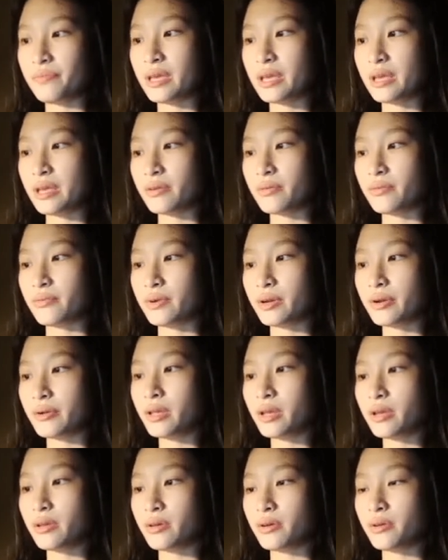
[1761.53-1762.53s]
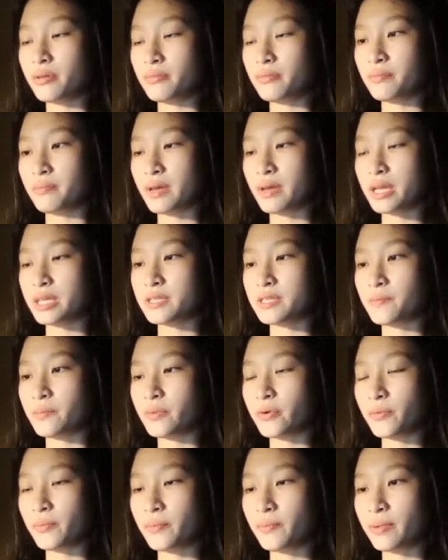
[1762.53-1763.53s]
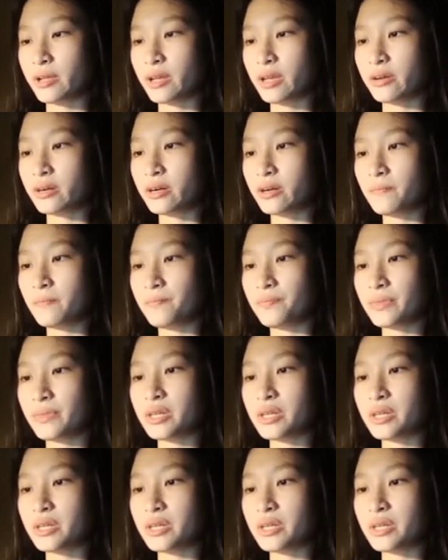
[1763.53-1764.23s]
being a really good baseball player.